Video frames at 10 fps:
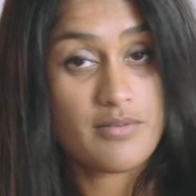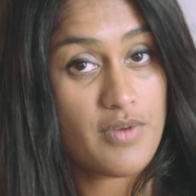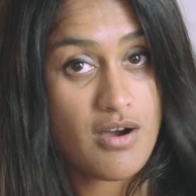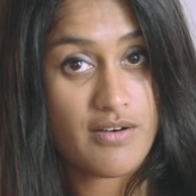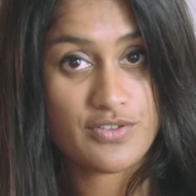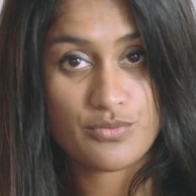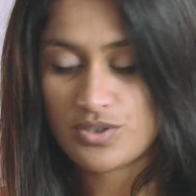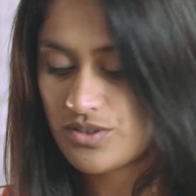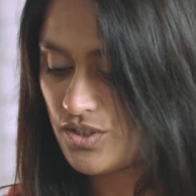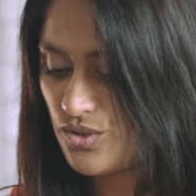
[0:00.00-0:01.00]
them
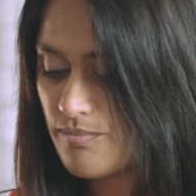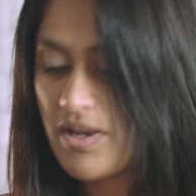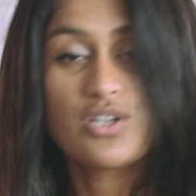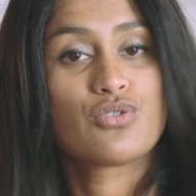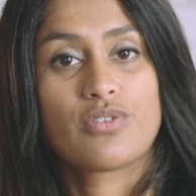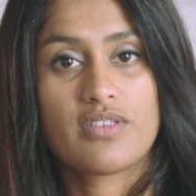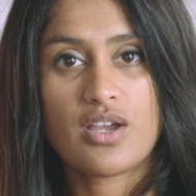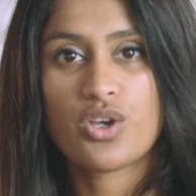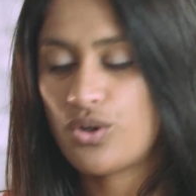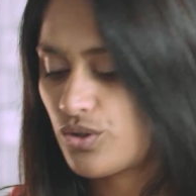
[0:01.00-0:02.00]
afterwards that you make sure that
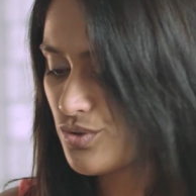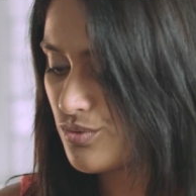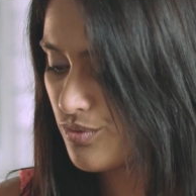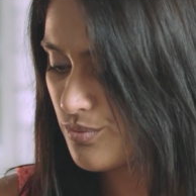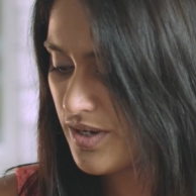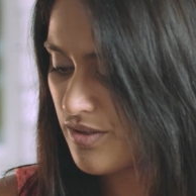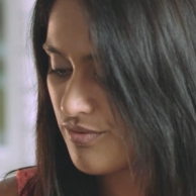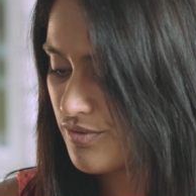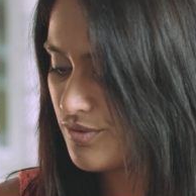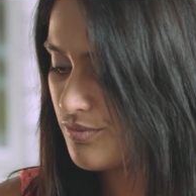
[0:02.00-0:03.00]
they're cooked all the way
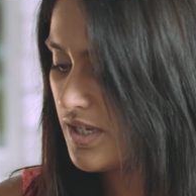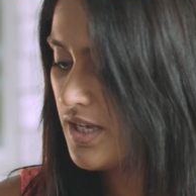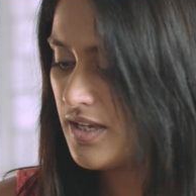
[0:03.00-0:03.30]
through.